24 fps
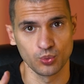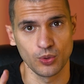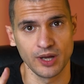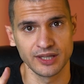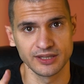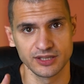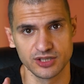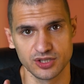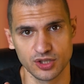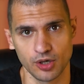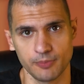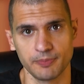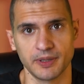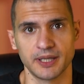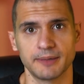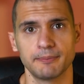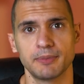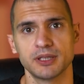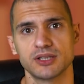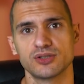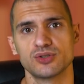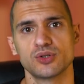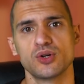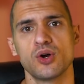one topic,
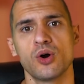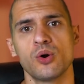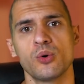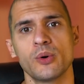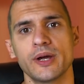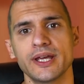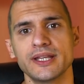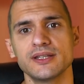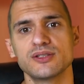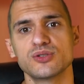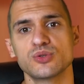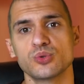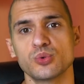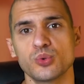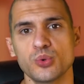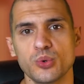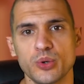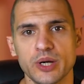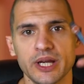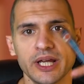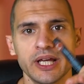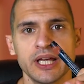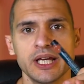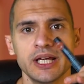but to go into
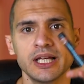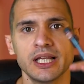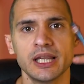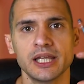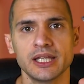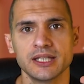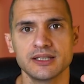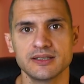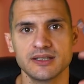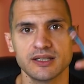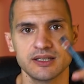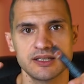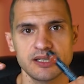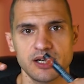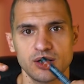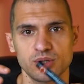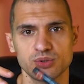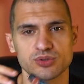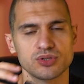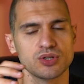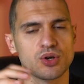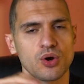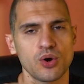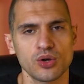really details.